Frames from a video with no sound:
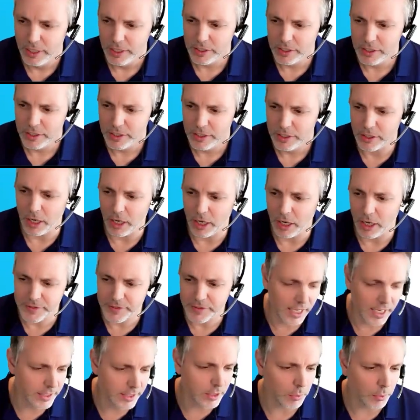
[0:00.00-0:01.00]
So I've
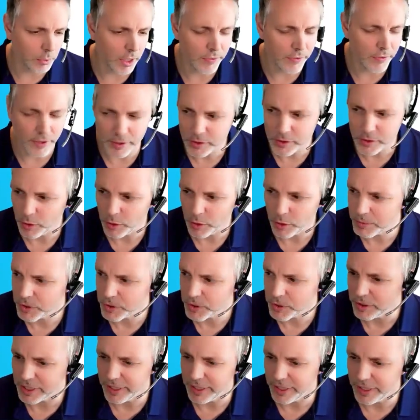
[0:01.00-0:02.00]
selected one of those
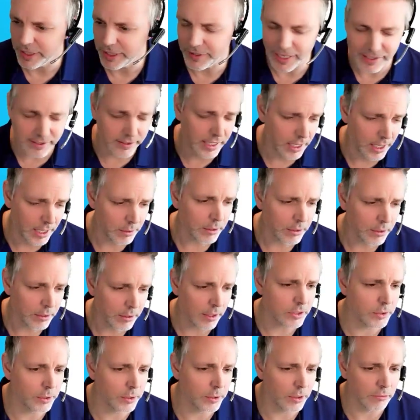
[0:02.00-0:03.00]
options, and that's now
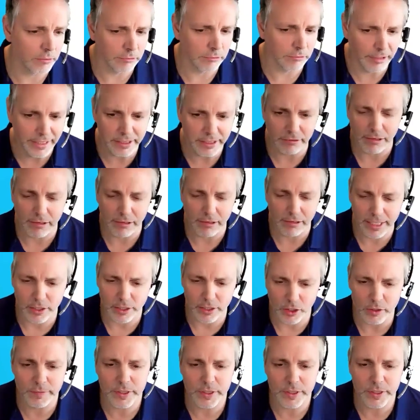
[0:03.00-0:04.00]
going to do a redirect
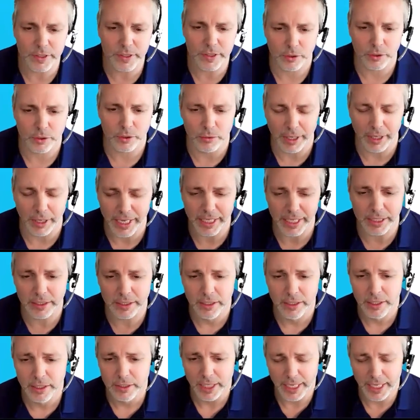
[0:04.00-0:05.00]
over to
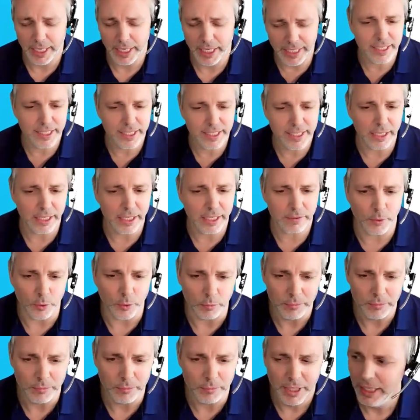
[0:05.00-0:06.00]
a intake form.